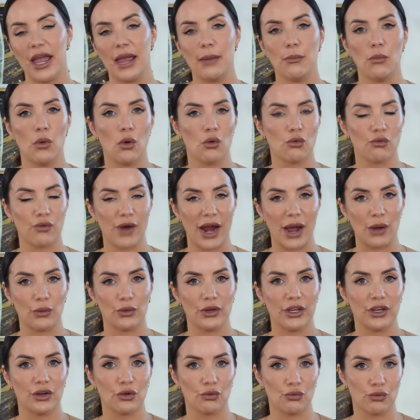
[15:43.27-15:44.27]
a more
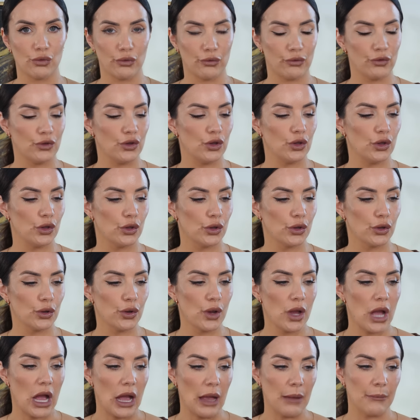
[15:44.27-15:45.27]
rounded
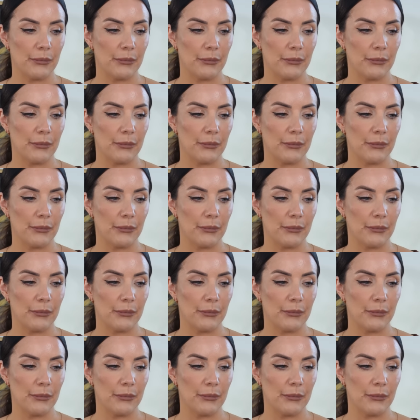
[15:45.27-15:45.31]
review.